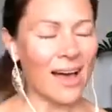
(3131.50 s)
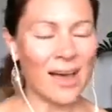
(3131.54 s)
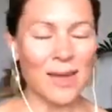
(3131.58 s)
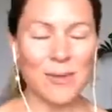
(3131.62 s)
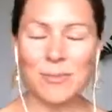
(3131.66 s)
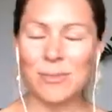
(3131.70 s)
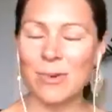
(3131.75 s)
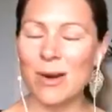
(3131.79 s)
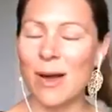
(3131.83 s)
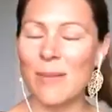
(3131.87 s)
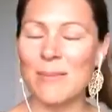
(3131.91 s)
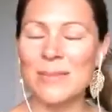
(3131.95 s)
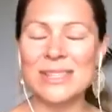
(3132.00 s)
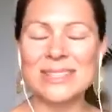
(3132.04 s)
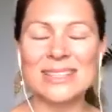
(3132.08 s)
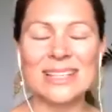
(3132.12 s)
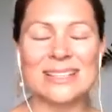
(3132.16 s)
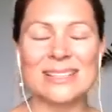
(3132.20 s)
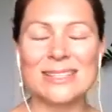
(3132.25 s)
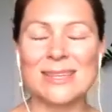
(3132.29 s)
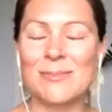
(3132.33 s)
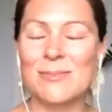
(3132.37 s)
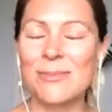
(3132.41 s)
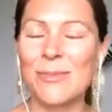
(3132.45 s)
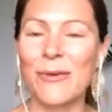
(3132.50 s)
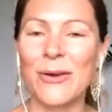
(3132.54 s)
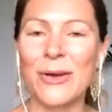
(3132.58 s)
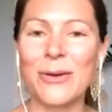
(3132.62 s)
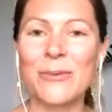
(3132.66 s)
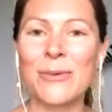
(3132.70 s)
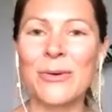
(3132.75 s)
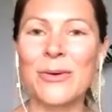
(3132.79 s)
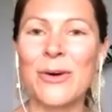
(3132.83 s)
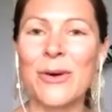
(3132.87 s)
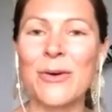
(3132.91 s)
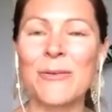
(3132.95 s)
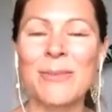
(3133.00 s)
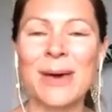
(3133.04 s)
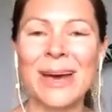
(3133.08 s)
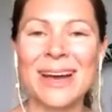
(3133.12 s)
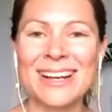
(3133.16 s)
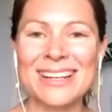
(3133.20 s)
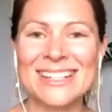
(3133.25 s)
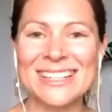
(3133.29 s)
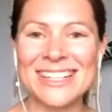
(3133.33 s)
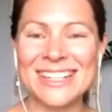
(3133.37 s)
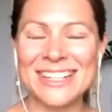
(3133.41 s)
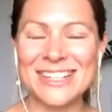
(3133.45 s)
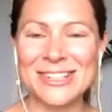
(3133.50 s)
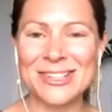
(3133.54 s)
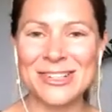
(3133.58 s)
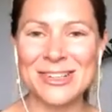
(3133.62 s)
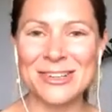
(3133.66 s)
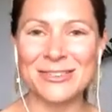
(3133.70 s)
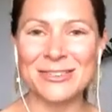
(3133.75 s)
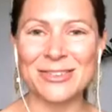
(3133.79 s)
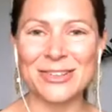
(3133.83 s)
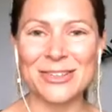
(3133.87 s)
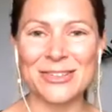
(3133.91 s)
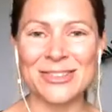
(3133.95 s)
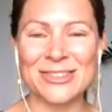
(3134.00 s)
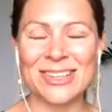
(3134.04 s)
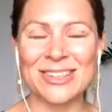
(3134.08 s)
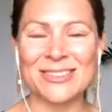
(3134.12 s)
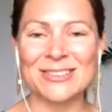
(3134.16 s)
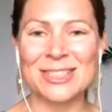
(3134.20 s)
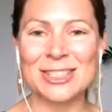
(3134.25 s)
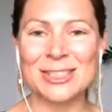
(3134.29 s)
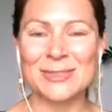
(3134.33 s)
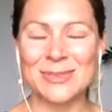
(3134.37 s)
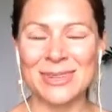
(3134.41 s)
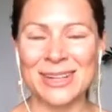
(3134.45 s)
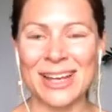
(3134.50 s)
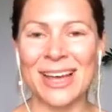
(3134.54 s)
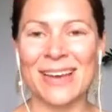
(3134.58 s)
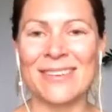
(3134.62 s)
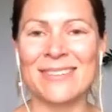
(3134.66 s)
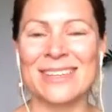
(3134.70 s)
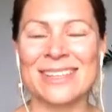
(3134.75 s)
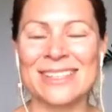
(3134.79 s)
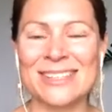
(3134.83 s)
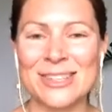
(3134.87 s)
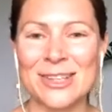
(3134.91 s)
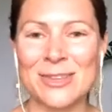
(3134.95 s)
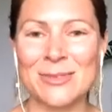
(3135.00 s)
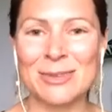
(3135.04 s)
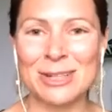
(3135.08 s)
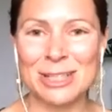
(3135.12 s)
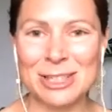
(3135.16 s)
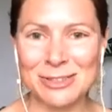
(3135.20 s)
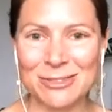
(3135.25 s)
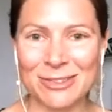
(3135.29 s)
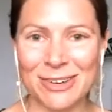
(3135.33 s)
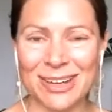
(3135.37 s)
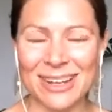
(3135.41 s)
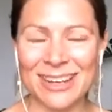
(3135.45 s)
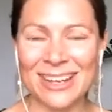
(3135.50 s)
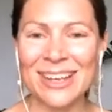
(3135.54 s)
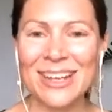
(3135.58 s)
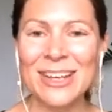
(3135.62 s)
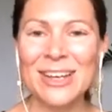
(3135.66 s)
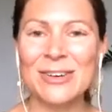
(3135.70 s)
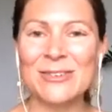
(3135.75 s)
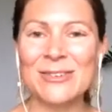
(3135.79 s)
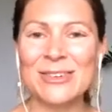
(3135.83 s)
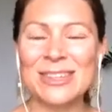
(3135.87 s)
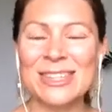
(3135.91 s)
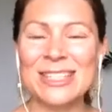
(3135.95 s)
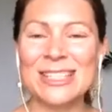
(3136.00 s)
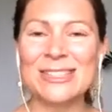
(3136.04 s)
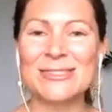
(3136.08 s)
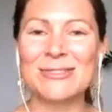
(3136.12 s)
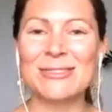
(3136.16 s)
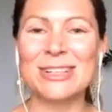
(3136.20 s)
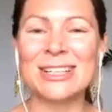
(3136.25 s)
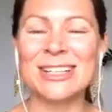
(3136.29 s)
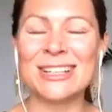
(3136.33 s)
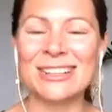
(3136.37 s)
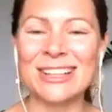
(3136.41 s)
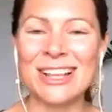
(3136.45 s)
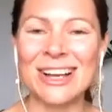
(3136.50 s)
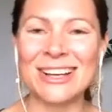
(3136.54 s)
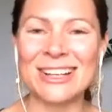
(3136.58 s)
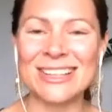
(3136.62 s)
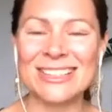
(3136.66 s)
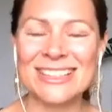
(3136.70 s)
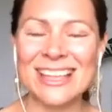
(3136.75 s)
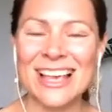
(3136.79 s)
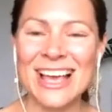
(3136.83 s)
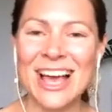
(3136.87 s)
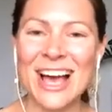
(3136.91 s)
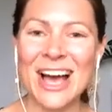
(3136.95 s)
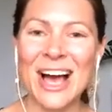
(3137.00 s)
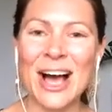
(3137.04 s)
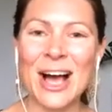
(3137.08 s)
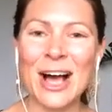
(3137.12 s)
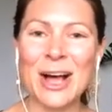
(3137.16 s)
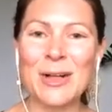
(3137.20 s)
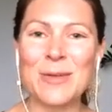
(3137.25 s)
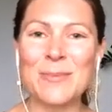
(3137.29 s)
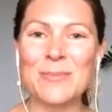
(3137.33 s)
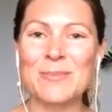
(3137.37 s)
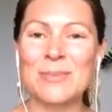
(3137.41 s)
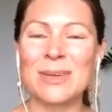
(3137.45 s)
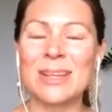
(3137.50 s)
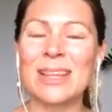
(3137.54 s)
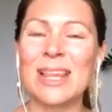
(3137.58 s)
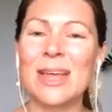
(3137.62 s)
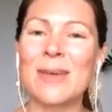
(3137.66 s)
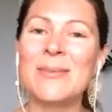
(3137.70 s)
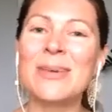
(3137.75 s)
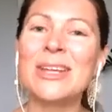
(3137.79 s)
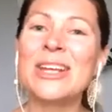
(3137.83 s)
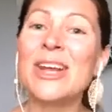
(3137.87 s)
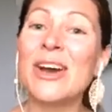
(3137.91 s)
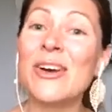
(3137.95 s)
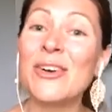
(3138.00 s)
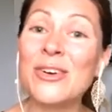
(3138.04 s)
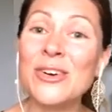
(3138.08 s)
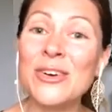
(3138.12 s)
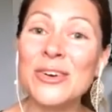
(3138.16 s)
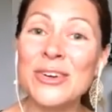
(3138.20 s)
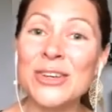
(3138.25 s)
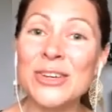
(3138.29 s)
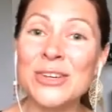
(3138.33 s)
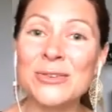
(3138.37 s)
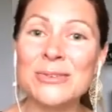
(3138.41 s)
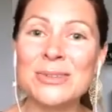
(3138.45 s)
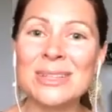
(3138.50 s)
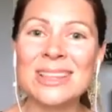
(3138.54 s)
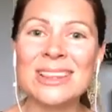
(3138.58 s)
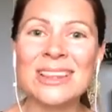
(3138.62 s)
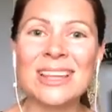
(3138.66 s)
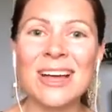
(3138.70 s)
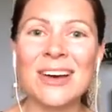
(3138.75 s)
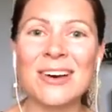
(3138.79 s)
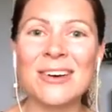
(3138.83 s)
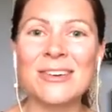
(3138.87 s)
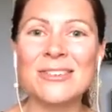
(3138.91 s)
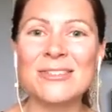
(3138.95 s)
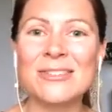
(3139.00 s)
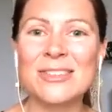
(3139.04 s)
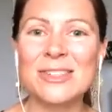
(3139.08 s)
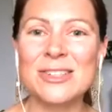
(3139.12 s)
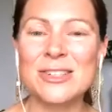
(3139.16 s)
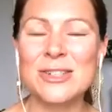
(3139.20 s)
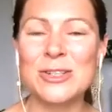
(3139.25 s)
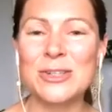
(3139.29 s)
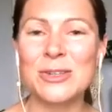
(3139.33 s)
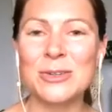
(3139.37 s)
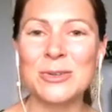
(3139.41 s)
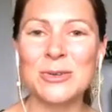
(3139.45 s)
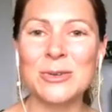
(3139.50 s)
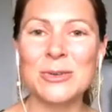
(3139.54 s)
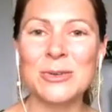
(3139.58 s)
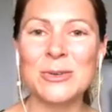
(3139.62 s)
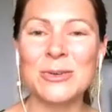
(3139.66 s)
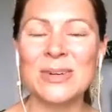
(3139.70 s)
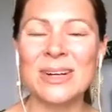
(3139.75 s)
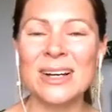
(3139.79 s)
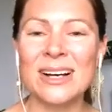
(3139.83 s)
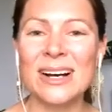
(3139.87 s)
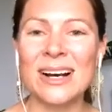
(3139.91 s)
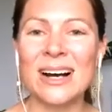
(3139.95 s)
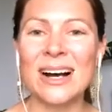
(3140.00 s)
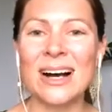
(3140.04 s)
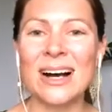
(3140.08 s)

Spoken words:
I promise at some point we'll go back to interviews. I've just been having so much fun with these read-alongs. But let me know who you would love to